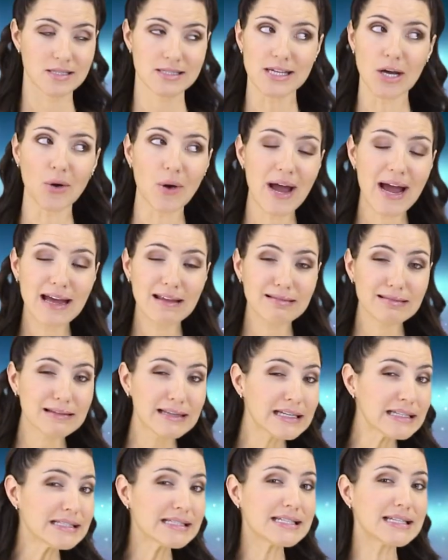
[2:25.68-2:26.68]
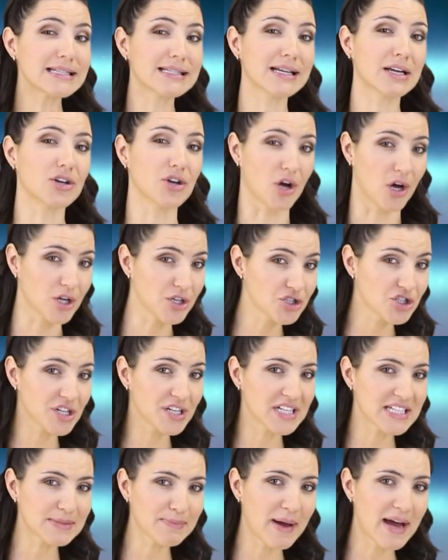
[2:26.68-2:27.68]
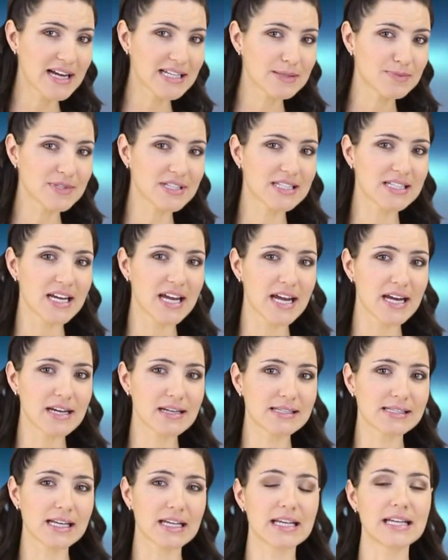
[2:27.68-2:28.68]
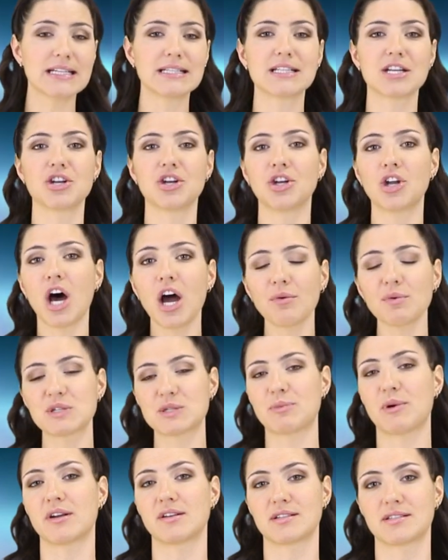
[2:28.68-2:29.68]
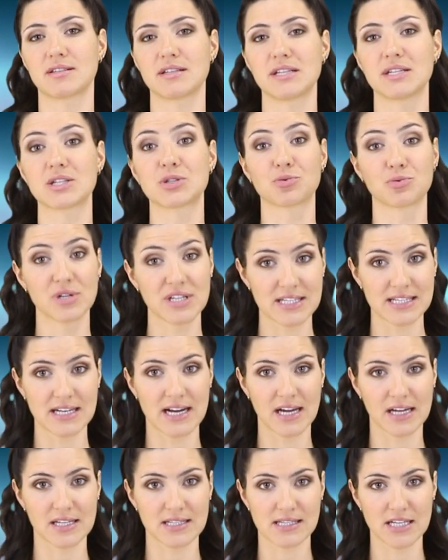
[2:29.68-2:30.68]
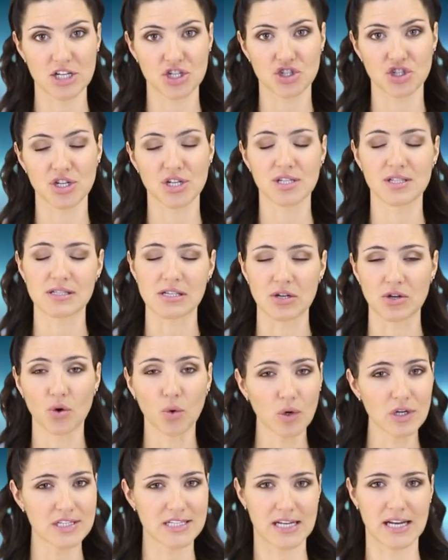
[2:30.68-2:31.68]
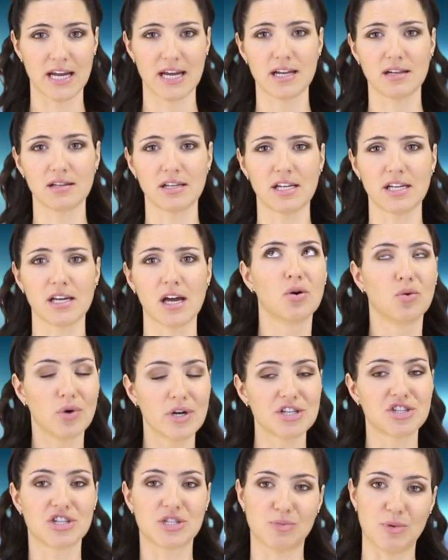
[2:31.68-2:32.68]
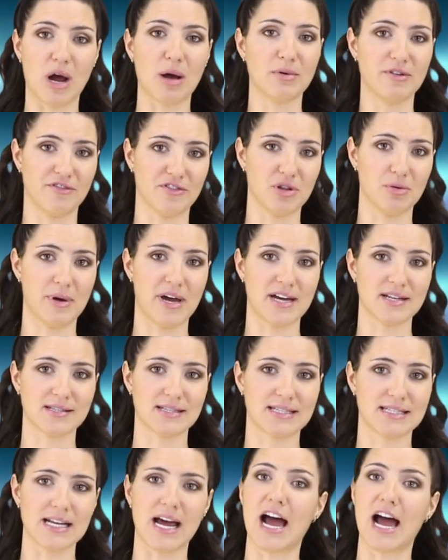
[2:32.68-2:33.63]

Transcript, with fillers: So at least he's acknowledging his past mistakes. He did not respond to Selena's recent accusations, nor did Hailey, which is probably for the best.